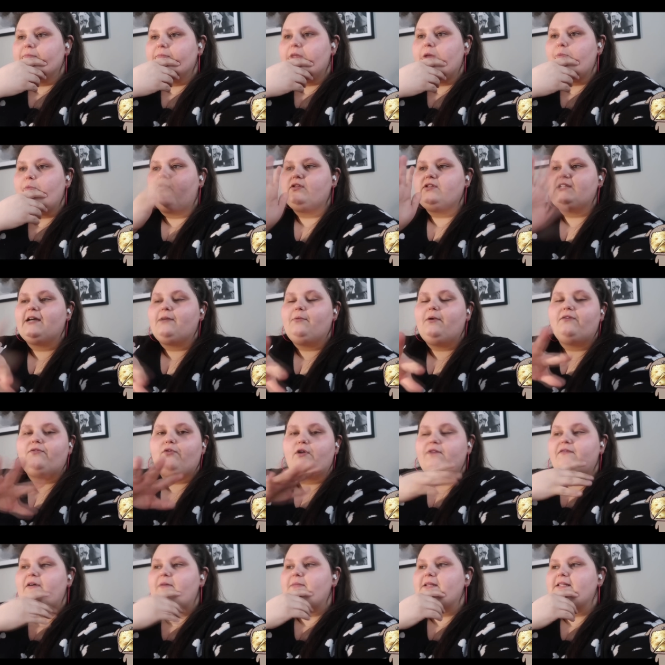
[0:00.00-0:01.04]
They both take about
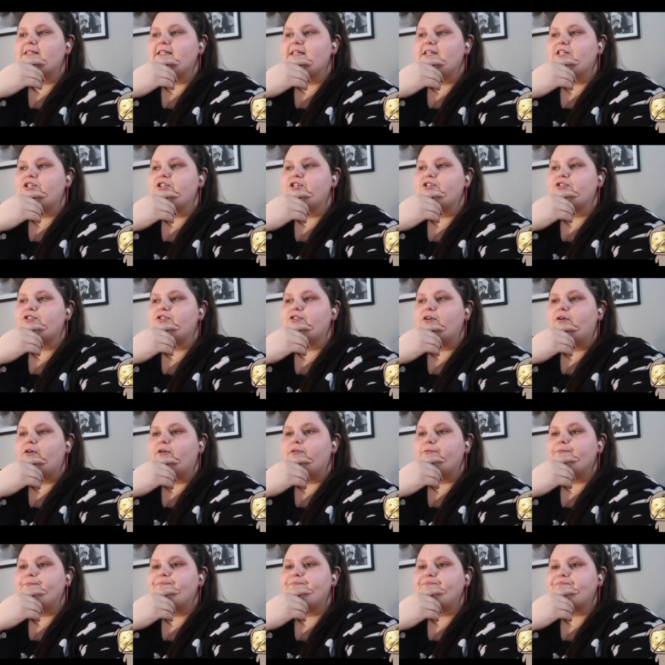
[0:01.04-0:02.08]
45 minutes each. Uh-huh.
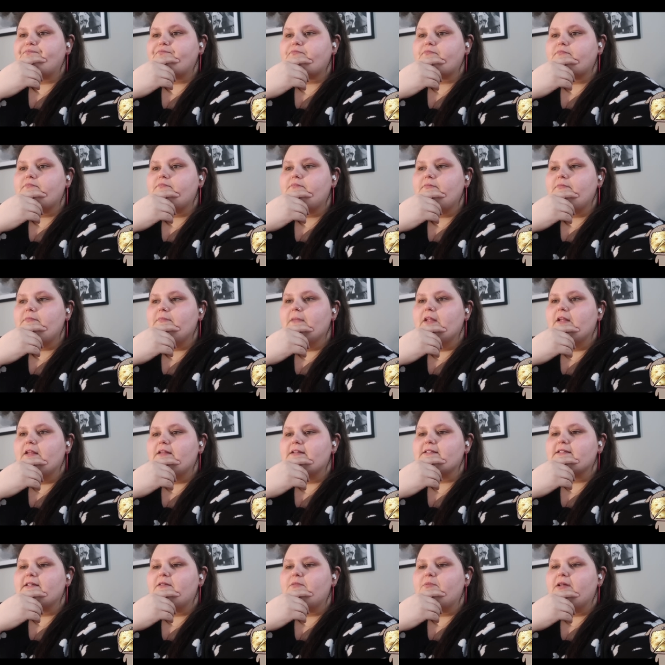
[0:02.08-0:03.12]
So
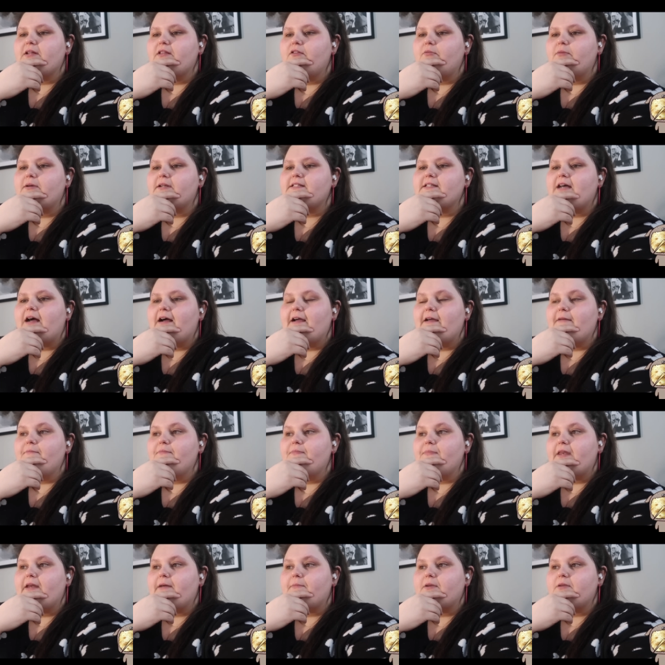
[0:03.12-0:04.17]
that's going to be a little bit of time
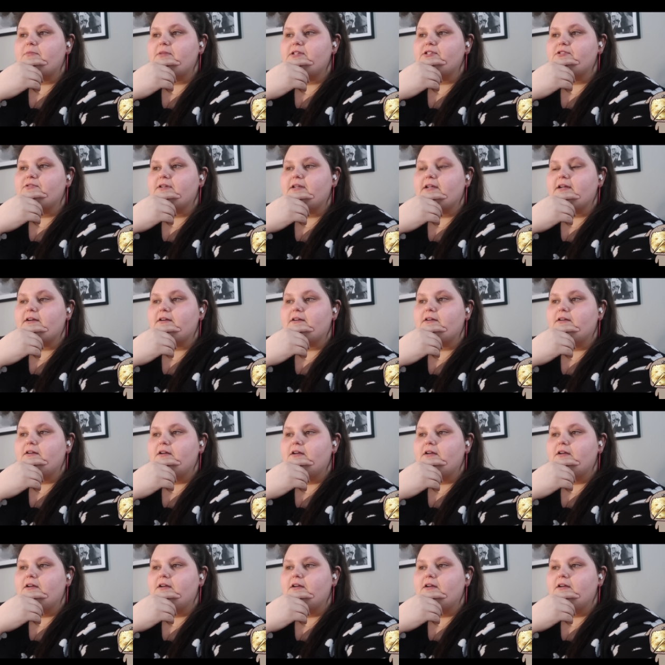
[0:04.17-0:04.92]
that I'm going to be doing here.